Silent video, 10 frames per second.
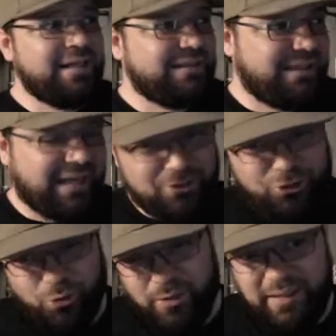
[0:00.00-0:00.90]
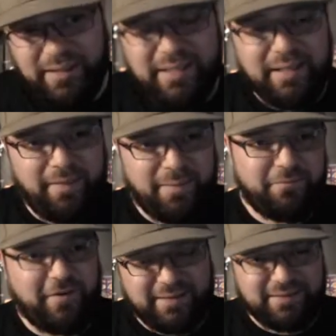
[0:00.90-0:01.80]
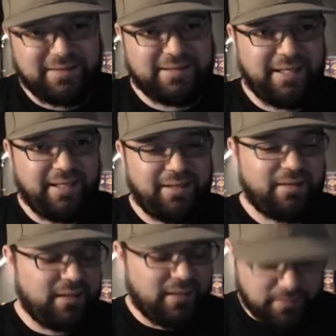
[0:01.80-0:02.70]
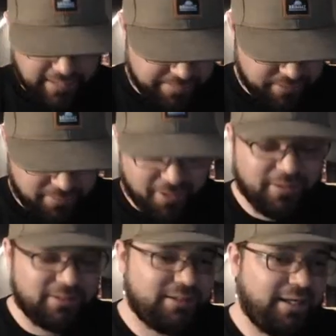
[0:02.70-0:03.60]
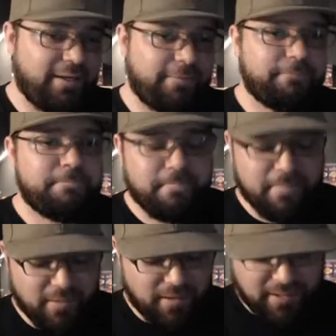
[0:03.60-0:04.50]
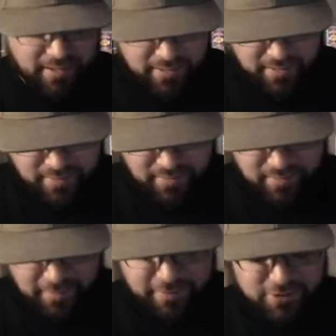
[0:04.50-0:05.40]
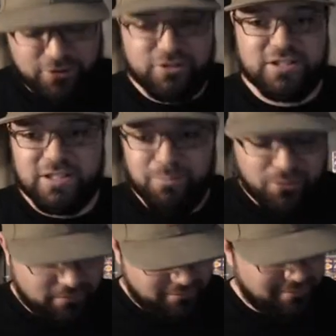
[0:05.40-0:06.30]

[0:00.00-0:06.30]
Did I enjoy them finally saying, Captain America saying, Avengers Assemble?